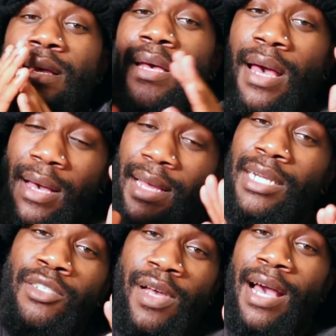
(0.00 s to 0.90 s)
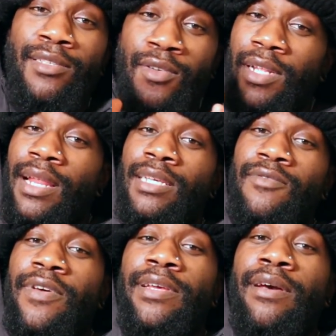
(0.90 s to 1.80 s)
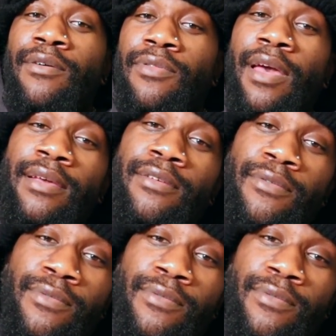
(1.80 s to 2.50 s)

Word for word: I'll catch you guys on the next video. Thank you.